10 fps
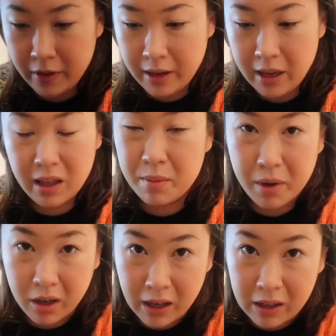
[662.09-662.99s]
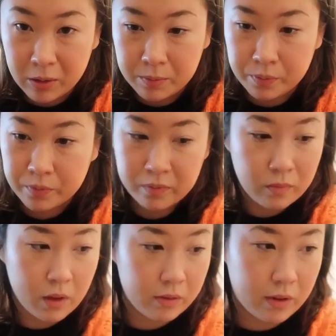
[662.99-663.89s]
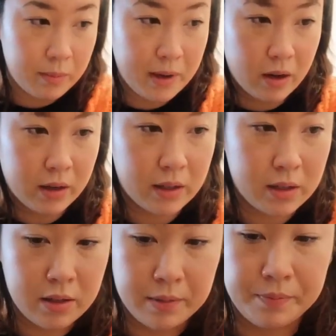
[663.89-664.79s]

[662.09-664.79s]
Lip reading: like getting the butter out, to be honest.